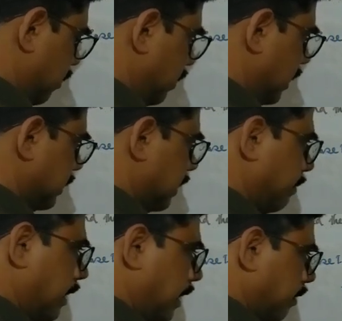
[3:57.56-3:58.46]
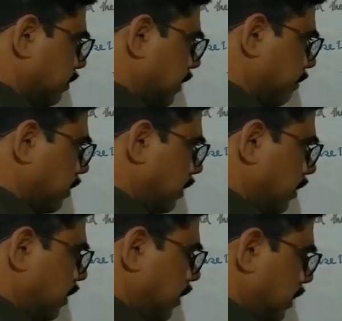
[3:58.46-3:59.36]
you get some A or something.
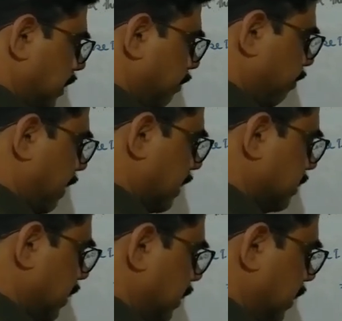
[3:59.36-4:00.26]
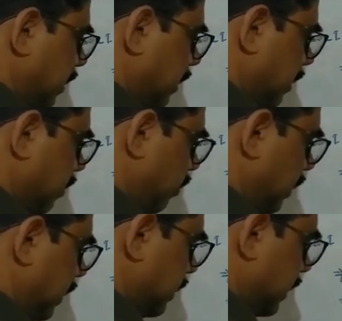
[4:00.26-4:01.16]
Then plus the D. You get